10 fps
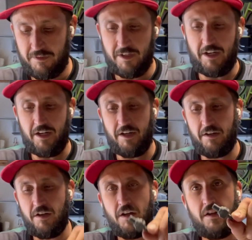
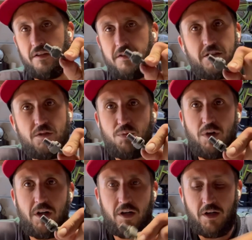and this is
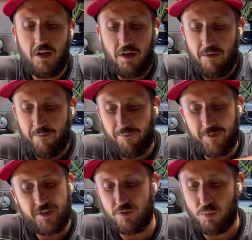
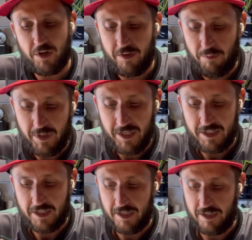one of the many
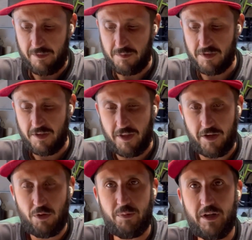times that
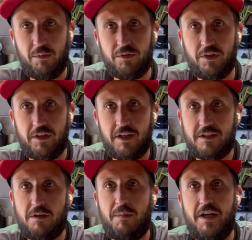you'll be able to
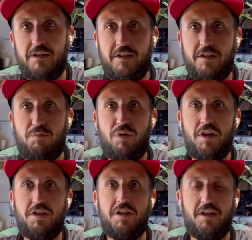customize this
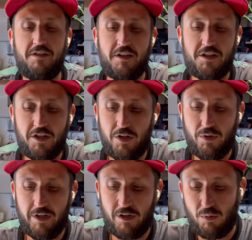brush in such a
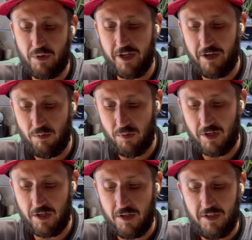unique way
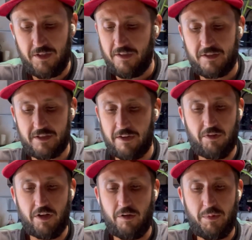where it's
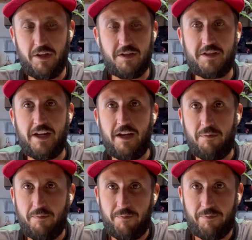never gonna be the
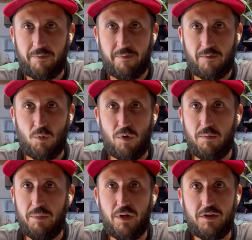same.
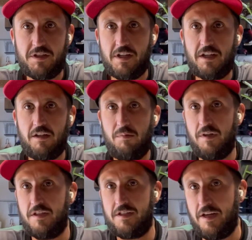One build is not gonna be
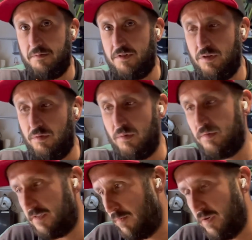the same to
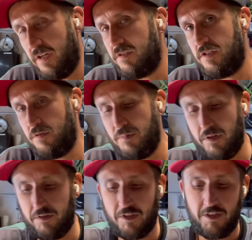someone else's build,